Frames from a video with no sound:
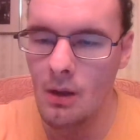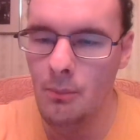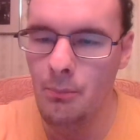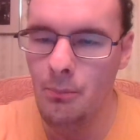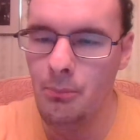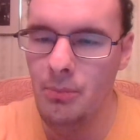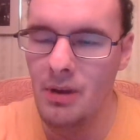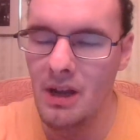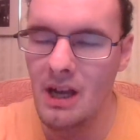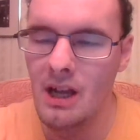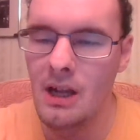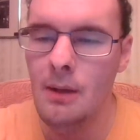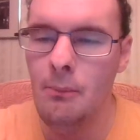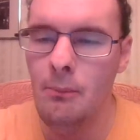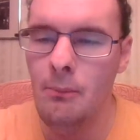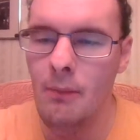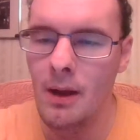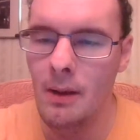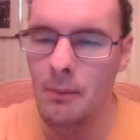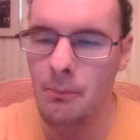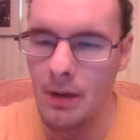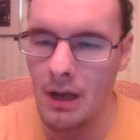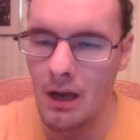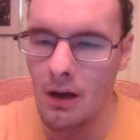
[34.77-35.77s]
being in
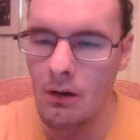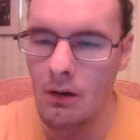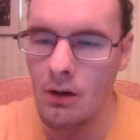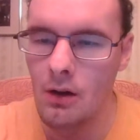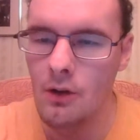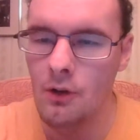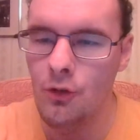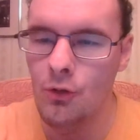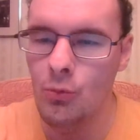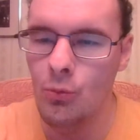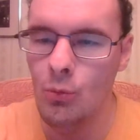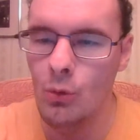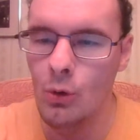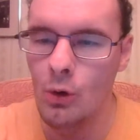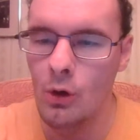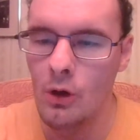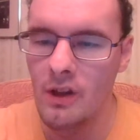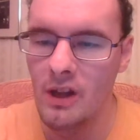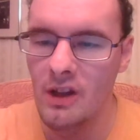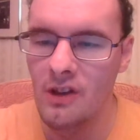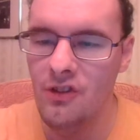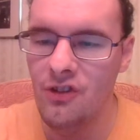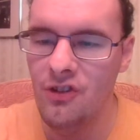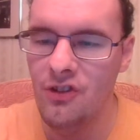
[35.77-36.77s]
my parents'
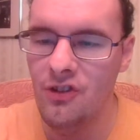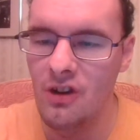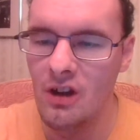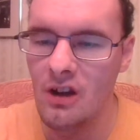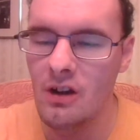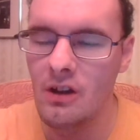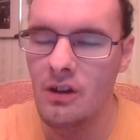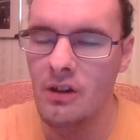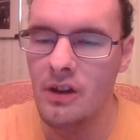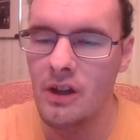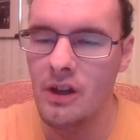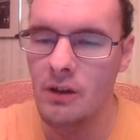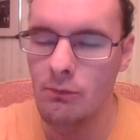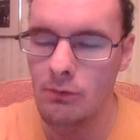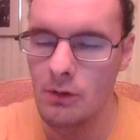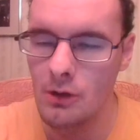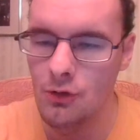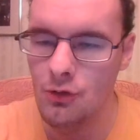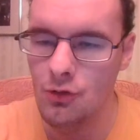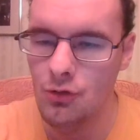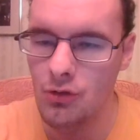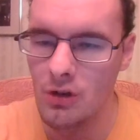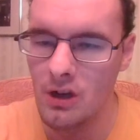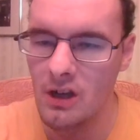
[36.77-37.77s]
world and suddenly
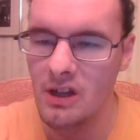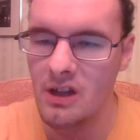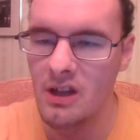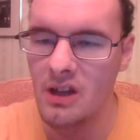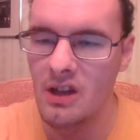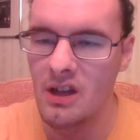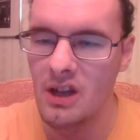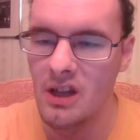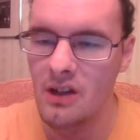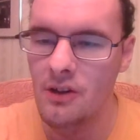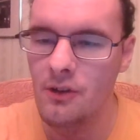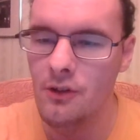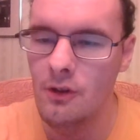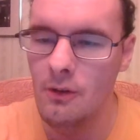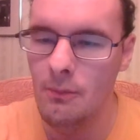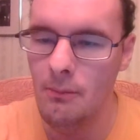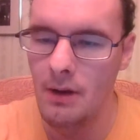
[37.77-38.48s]
retreated into